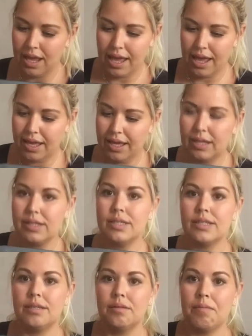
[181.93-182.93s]

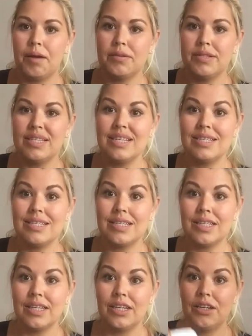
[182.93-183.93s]
and my receipt's
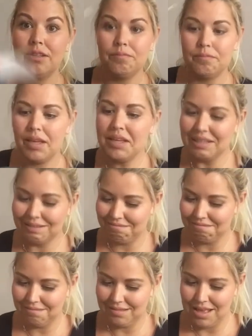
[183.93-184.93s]
still in here.
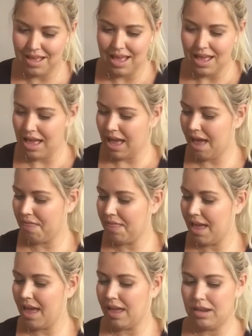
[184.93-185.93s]
And
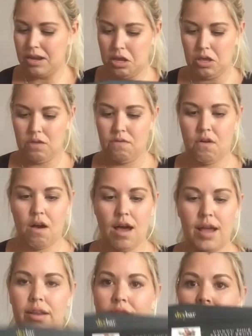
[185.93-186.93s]
then you've
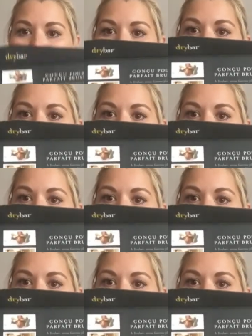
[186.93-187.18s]
got this